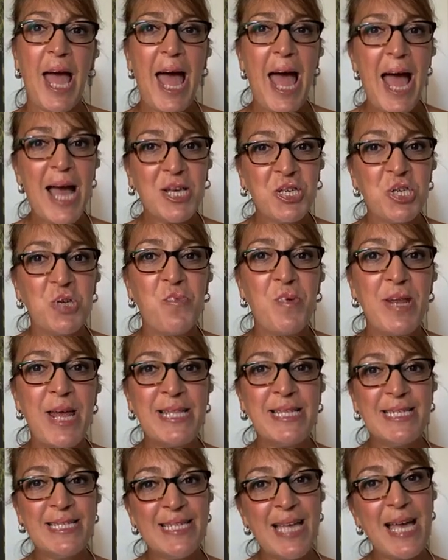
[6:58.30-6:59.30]
actually when I
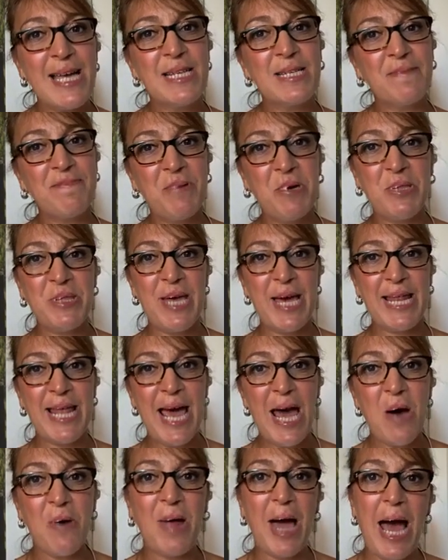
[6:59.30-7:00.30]
decided to put that
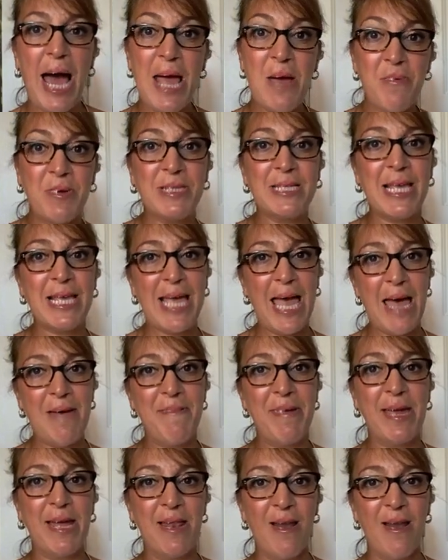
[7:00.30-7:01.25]
out I was like hemming